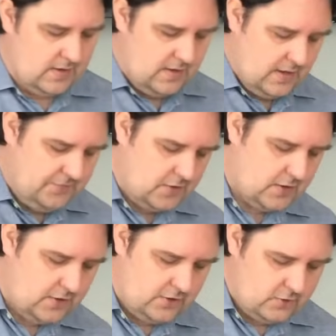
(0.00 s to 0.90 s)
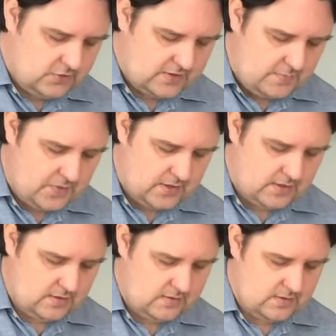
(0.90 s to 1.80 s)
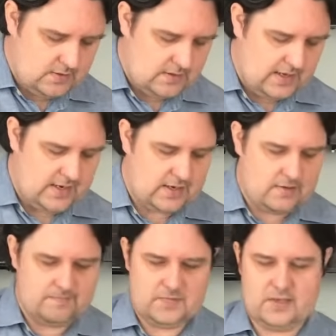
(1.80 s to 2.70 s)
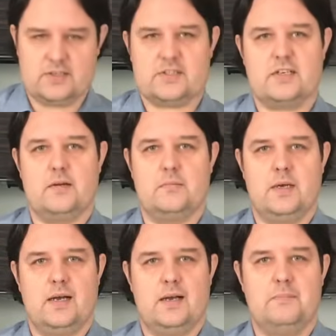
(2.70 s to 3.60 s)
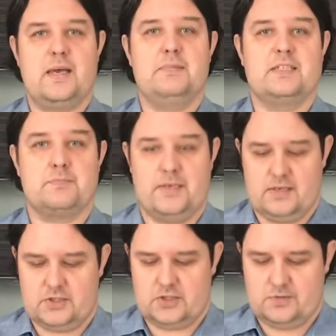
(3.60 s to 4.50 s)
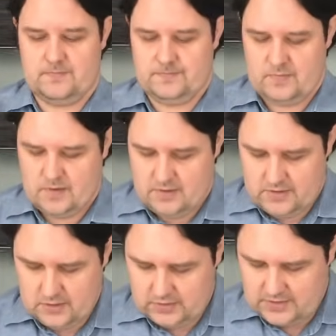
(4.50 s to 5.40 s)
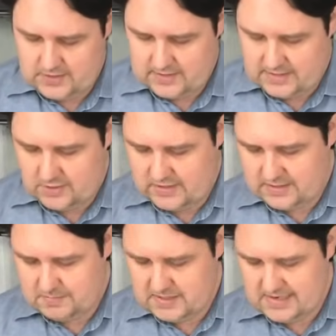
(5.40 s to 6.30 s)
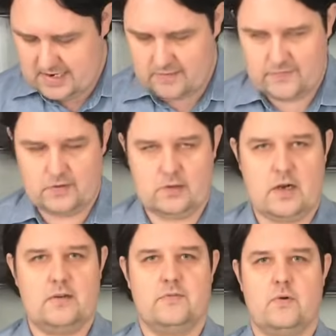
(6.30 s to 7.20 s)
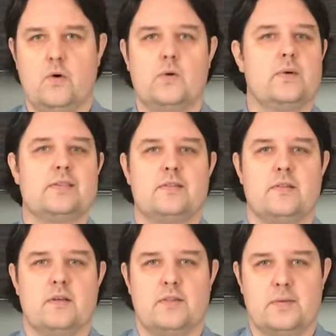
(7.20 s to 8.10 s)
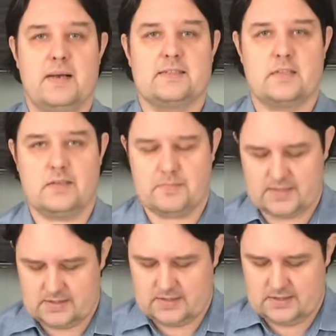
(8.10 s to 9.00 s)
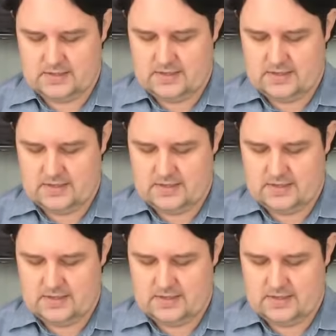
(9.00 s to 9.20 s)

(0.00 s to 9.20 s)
If you're going to use something like, here's some baby spinach, the only thing that you need to be careful of, or with the mesclun mixes,